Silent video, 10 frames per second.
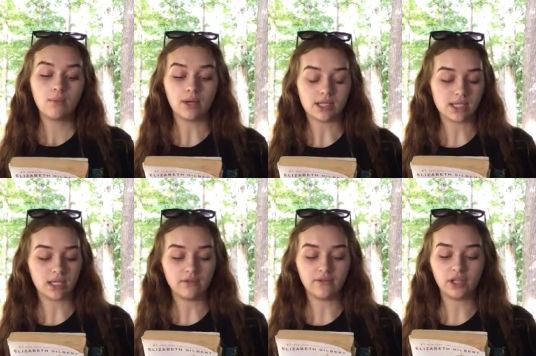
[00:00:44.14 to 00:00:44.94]
But
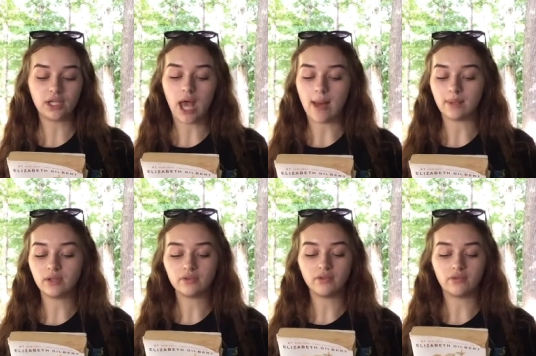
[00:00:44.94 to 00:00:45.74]
instead of feeling happy
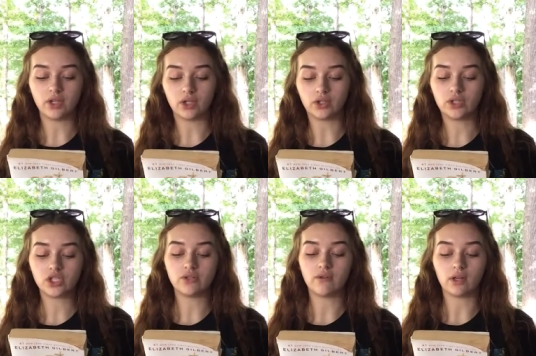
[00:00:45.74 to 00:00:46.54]
and fulfilled,
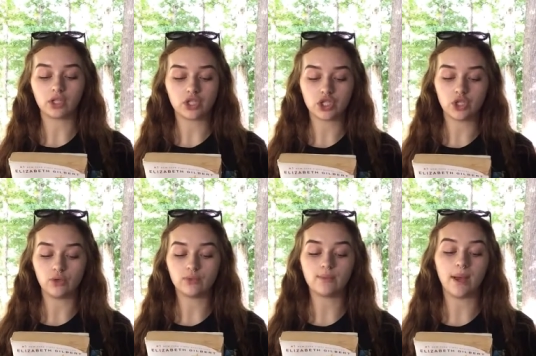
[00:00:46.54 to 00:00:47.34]
she felt
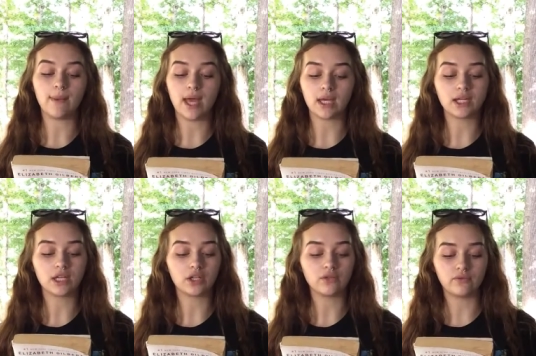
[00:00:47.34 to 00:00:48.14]
consumed by panic
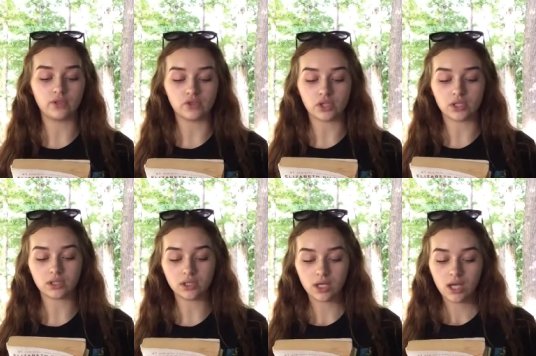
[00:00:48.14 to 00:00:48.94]
and confusion.